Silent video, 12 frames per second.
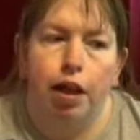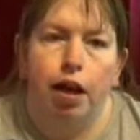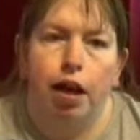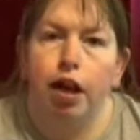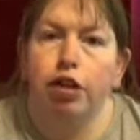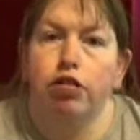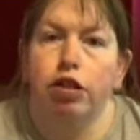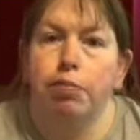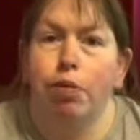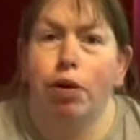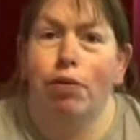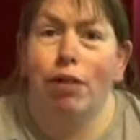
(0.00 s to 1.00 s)
I got to the
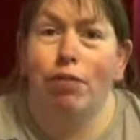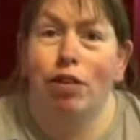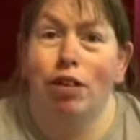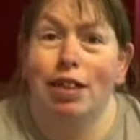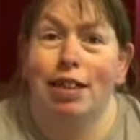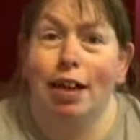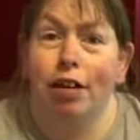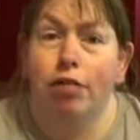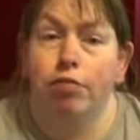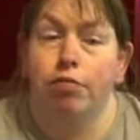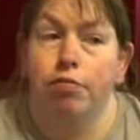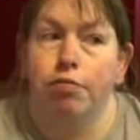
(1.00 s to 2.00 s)
point where I wanted to
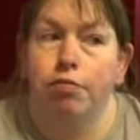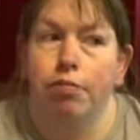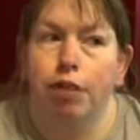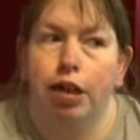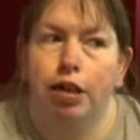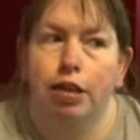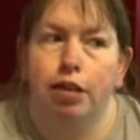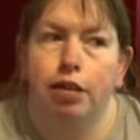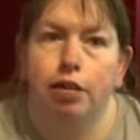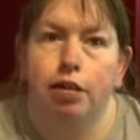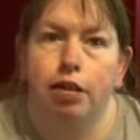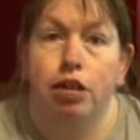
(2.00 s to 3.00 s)
sell my
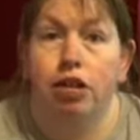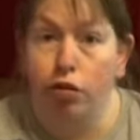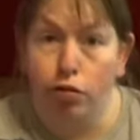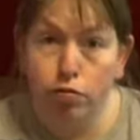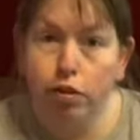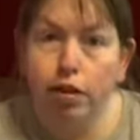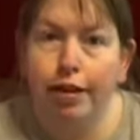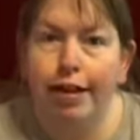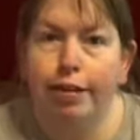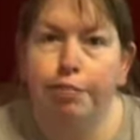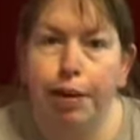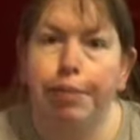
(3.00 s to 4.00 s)
dolls. I
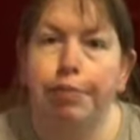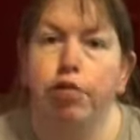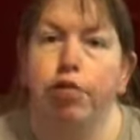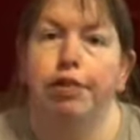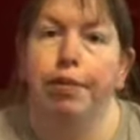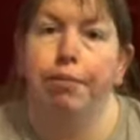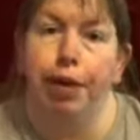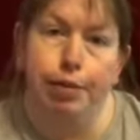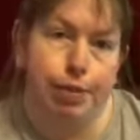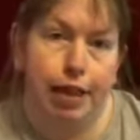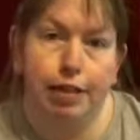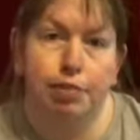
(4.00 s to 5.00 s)
had Baby Born and
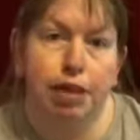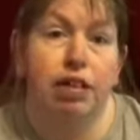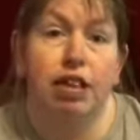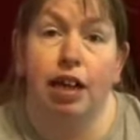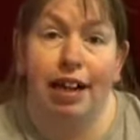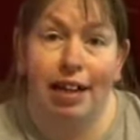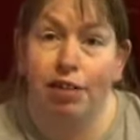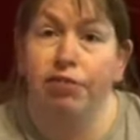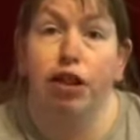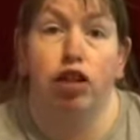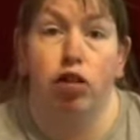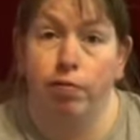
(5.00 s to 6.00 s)
Baby Annabelle and a hell of
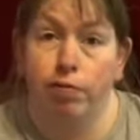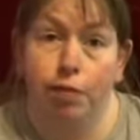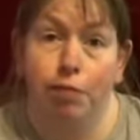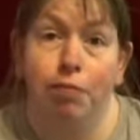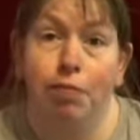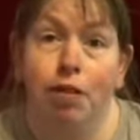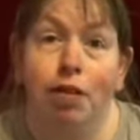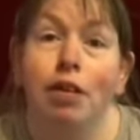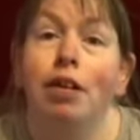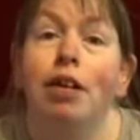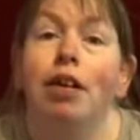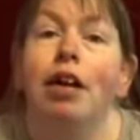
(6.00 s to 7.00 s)
a lot of them.
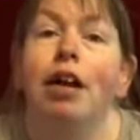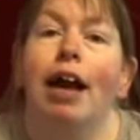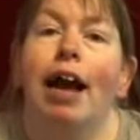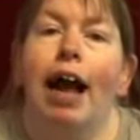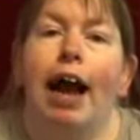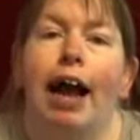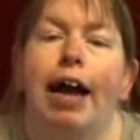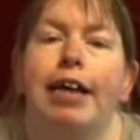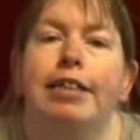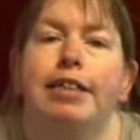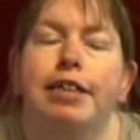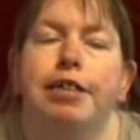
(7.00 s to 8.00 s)

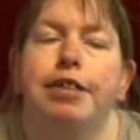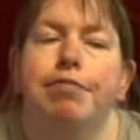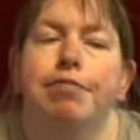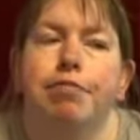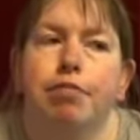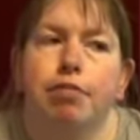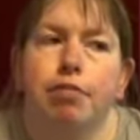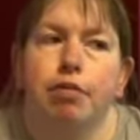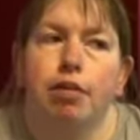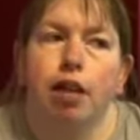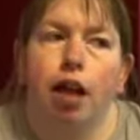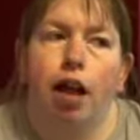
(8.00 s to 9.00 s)
And
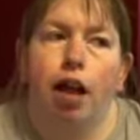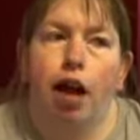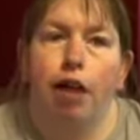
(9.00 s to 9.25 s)
I